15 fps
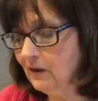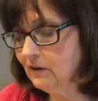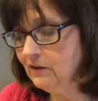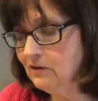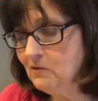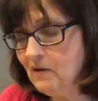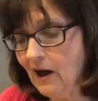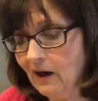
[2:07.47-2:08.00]

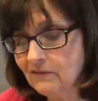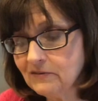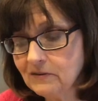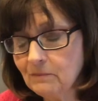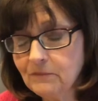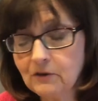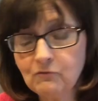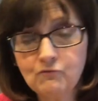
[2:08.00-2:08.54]
you have
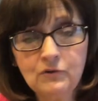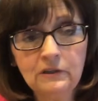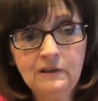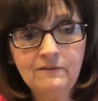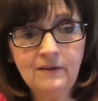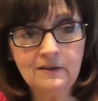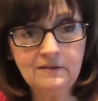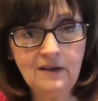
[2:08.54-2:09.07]
something really
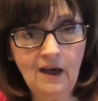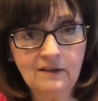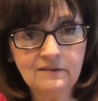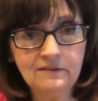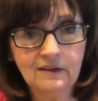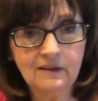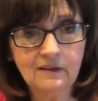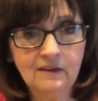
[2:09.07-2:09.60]

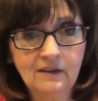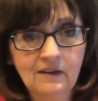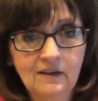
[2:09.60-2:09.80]
fantastic